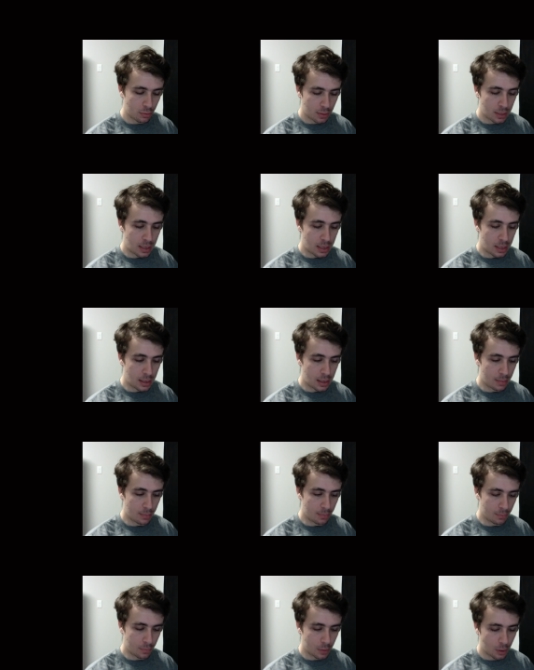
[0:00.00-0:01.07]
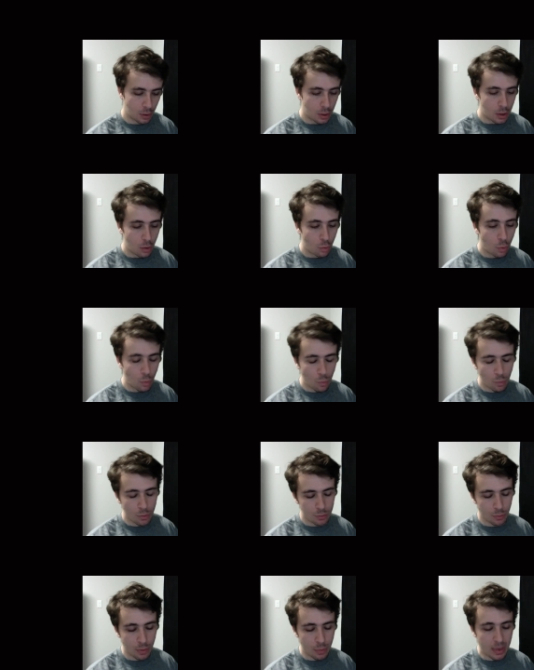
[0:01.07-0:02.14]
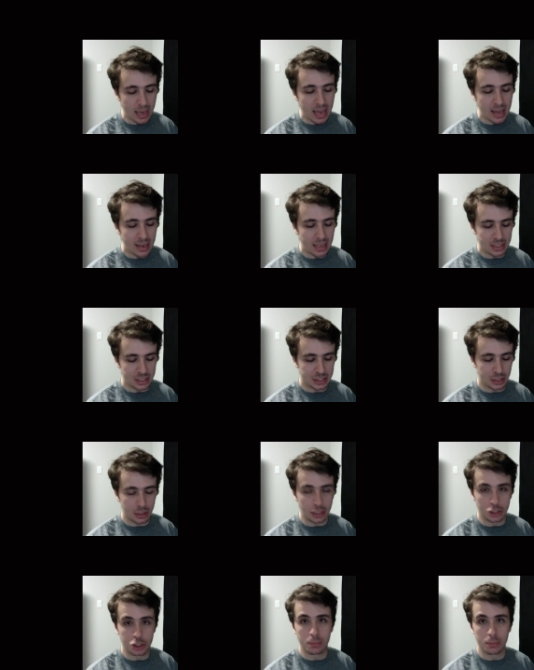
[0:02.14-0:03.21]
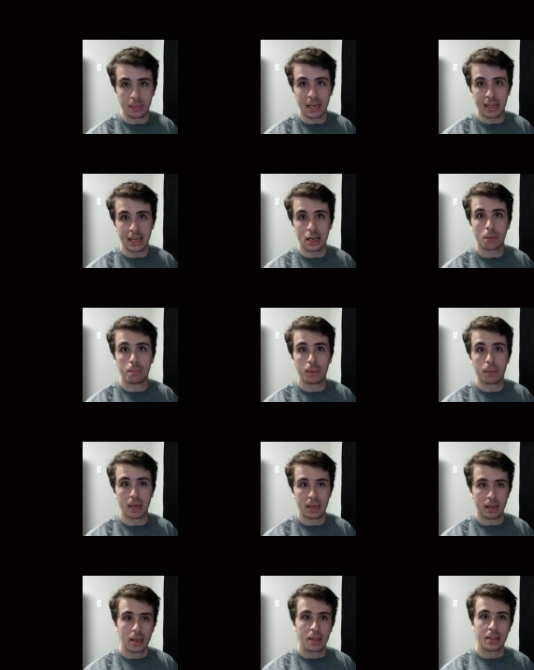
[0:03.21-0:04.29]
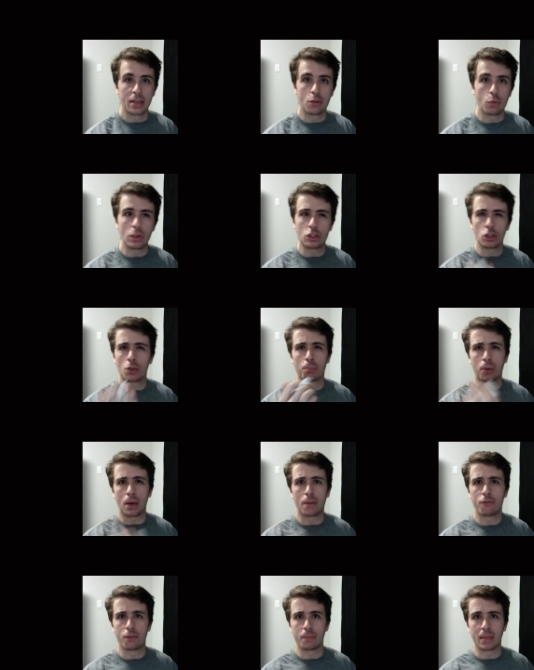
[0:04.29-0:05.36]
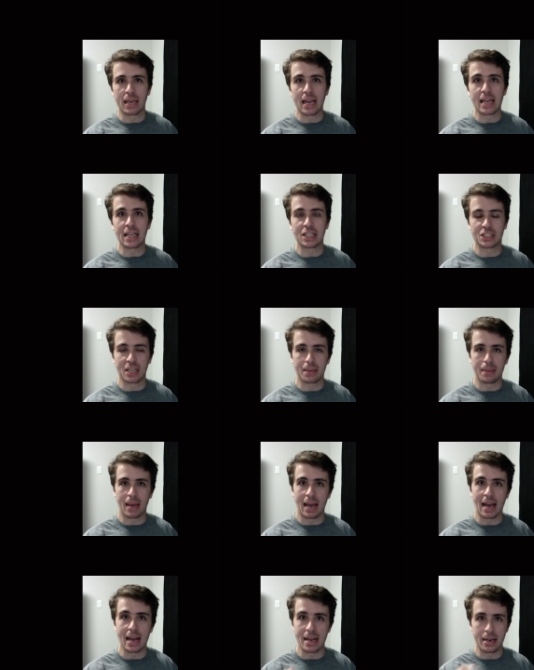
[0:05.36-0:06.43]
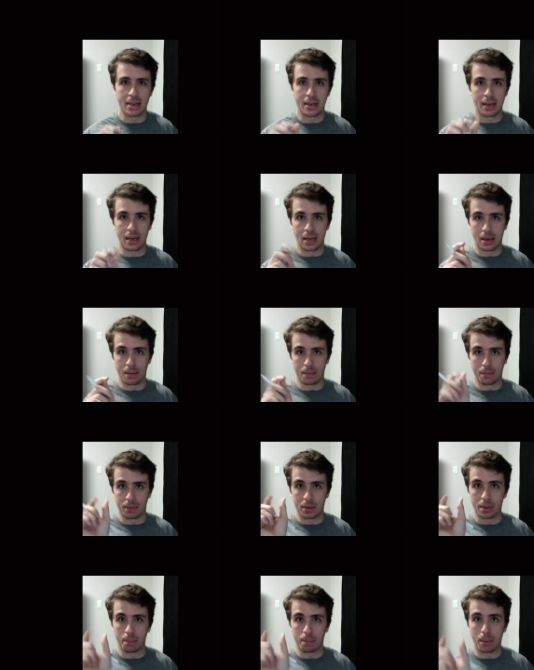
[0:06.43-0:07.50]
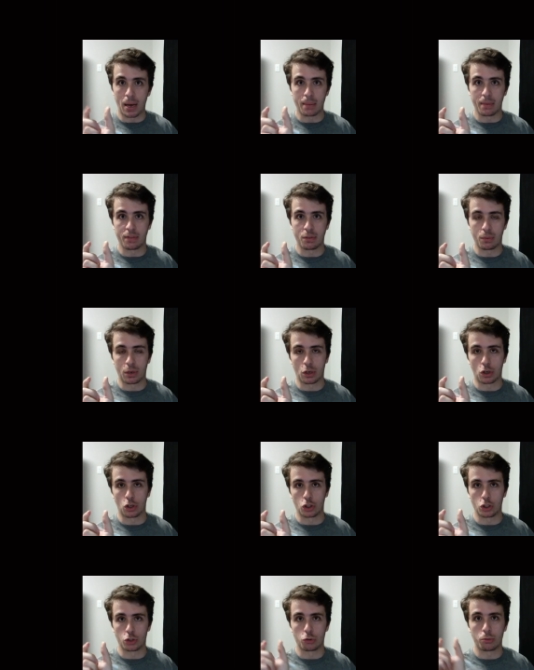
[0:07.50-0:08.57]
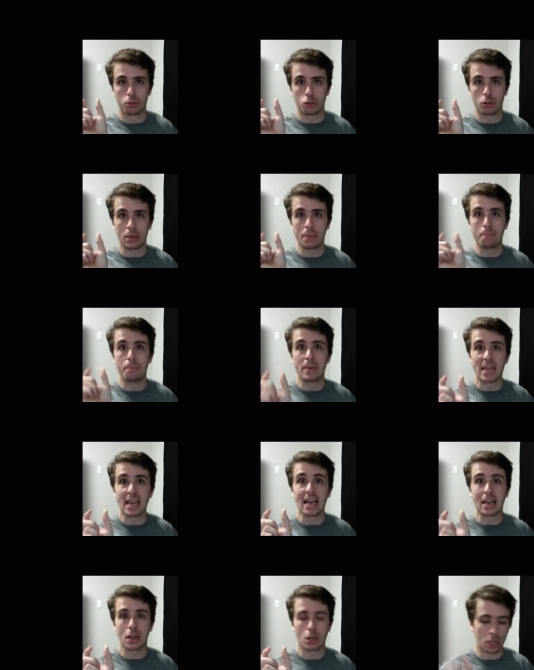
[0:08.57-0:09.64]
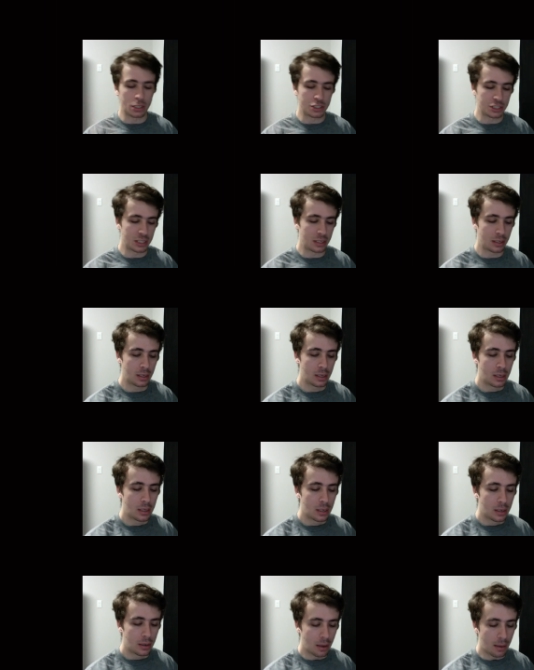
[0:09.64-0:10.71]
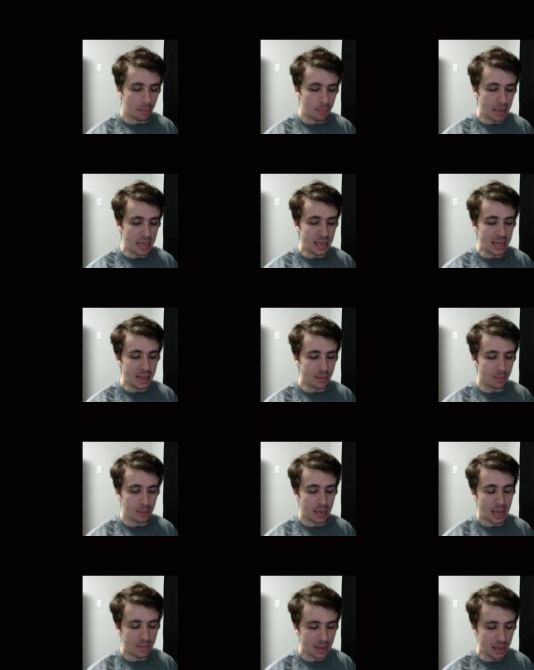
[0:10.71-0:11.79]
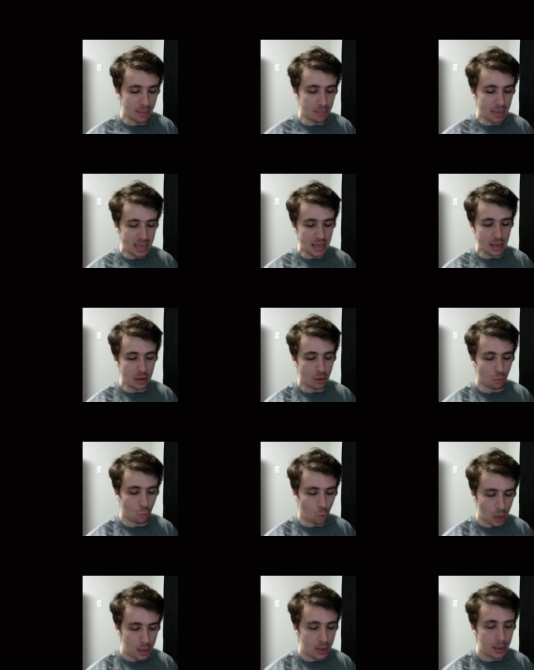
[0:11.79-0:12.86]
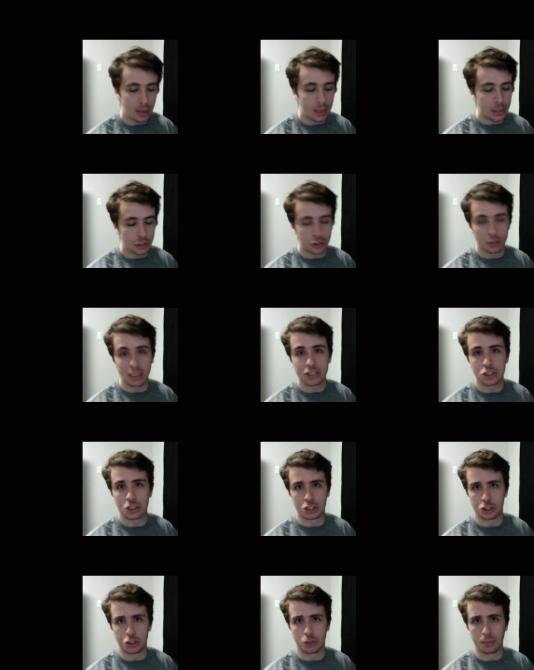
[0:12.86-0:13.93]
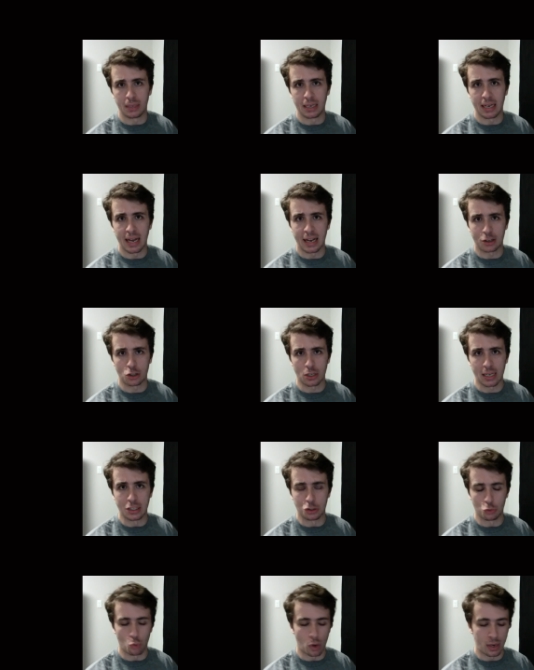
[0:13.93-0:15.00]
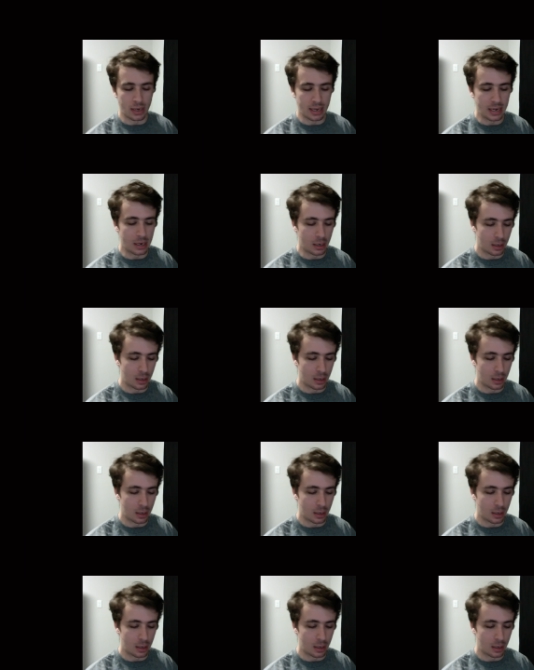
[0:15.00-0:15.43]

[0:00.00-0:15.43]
um, we we can't necessarily assume that here, but the original problem from the gate exam had um, the bottom of the recursion tree being a constant, uh, being it having it be one. So let's just assume that it actually is one here,